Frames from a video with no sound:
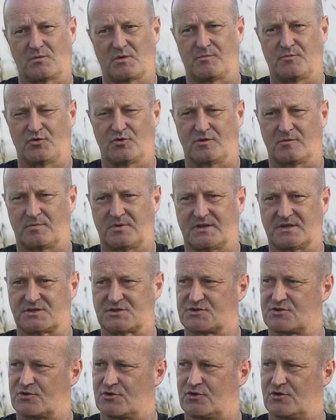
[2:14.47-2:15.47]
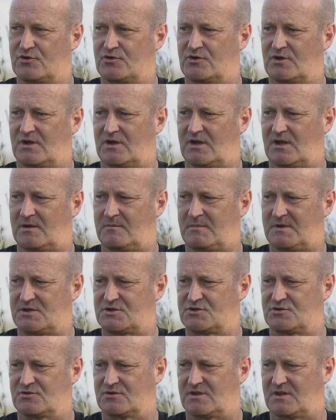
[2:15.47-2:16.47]
we put the players through and make
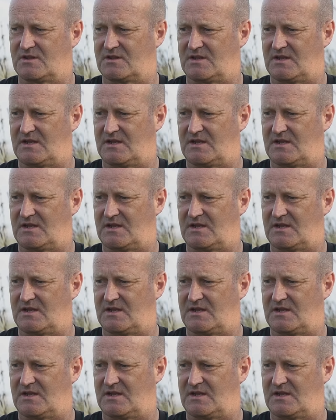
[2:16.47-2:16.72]
sure that